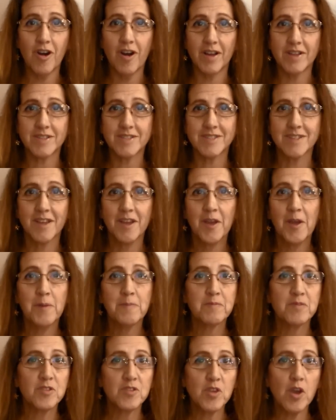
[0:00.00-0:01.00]
not.
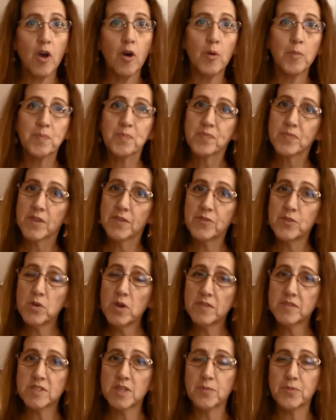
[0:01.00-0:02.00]
So if
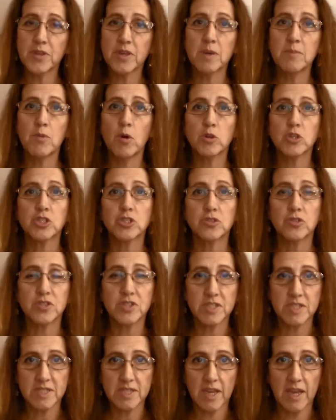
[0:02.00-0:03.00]
you have something emotional
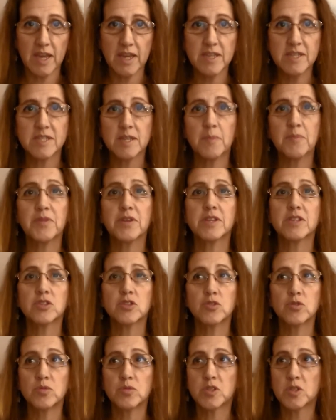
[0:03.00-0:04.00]
to say, something
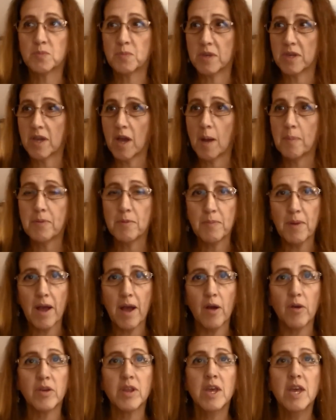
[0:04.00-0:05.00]
to speak up
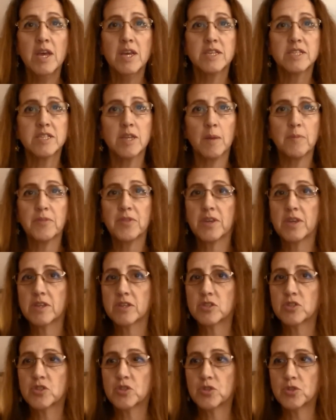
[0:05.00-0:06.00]
about,
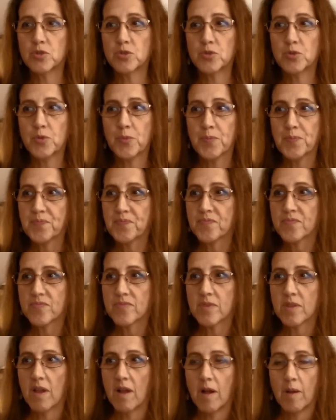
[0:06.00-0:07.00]
something to
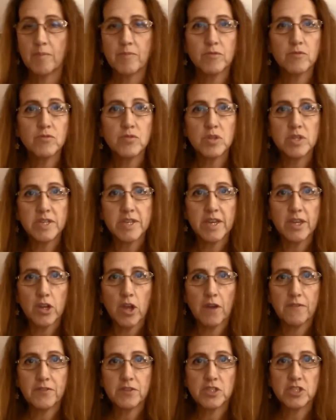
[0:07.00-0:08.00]
um, really
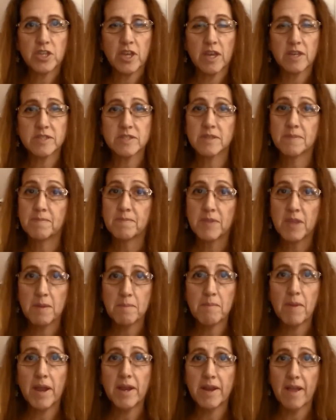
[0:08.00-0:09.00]
get off your chest,
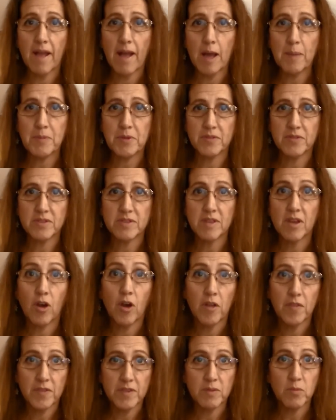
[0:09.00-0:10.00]
it might happen
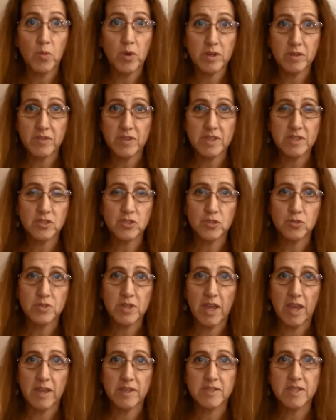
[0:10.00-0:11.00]
on one of these
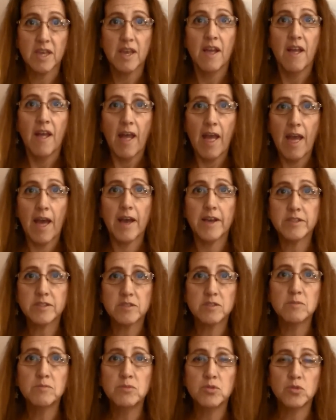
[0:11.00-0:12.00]
two days
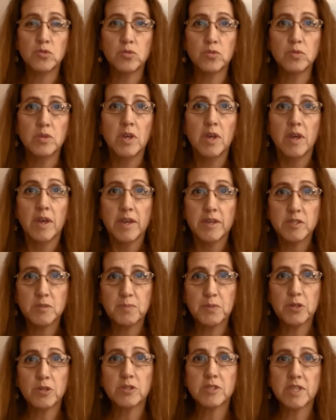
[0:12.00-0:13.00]
as the moon is
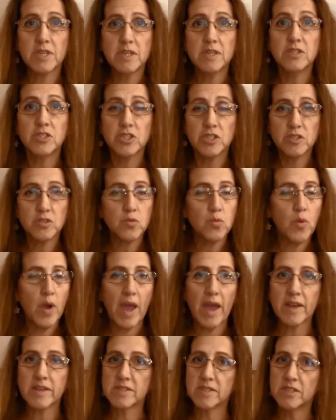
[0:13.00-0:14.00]
building. She is
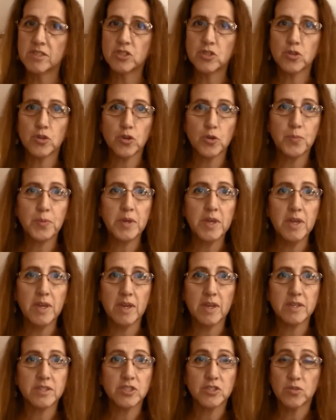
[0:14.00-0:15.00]
waxing to her
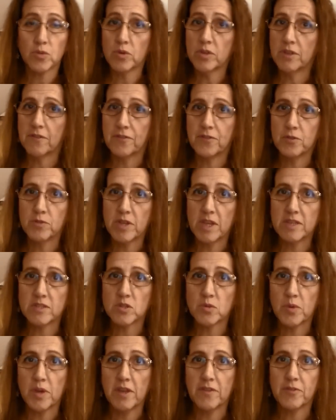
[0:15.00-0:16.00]
peak. She's only a few
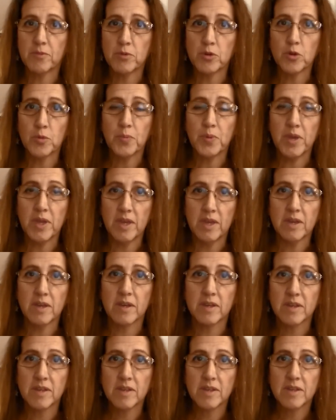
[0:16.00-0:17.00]
days away from her
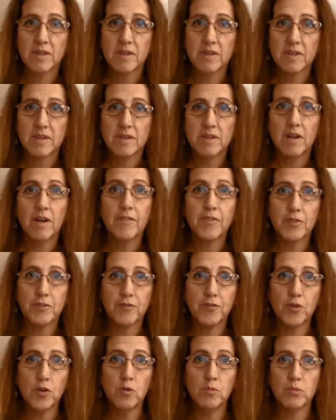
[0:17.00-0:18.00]
peak of the
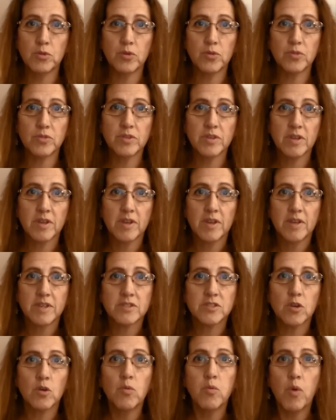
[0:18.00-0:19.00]
full moon.
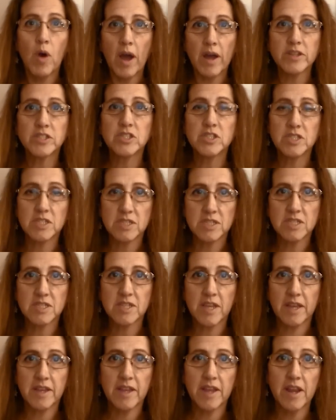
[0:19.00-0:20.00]
So while she's in the
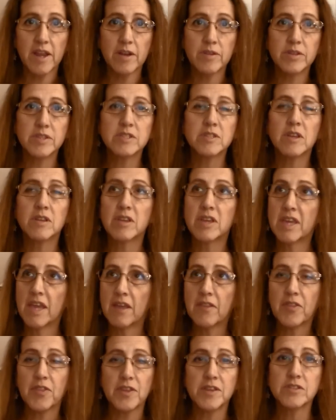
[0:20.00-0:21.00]
sign of Aries,
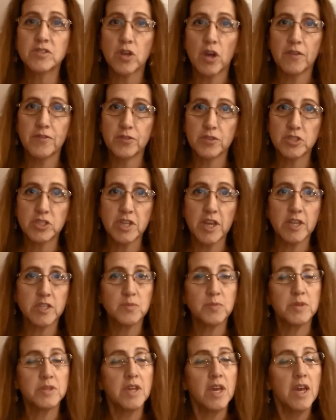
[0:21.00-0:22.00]
get things off your
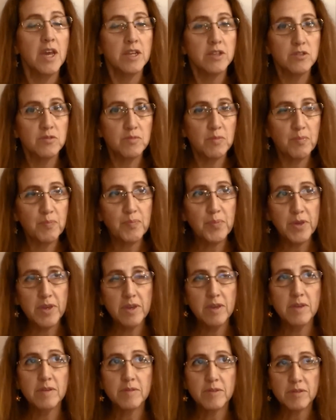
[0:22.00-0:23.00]
chest, but
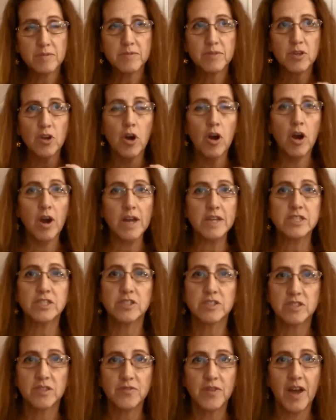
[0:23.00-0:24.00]
be
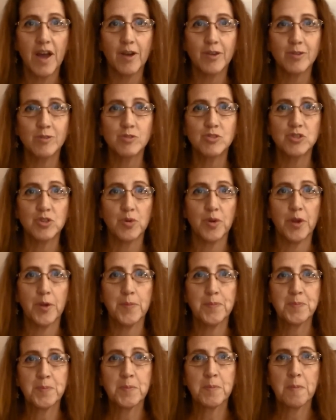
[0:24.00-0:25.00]
cautious of how you do it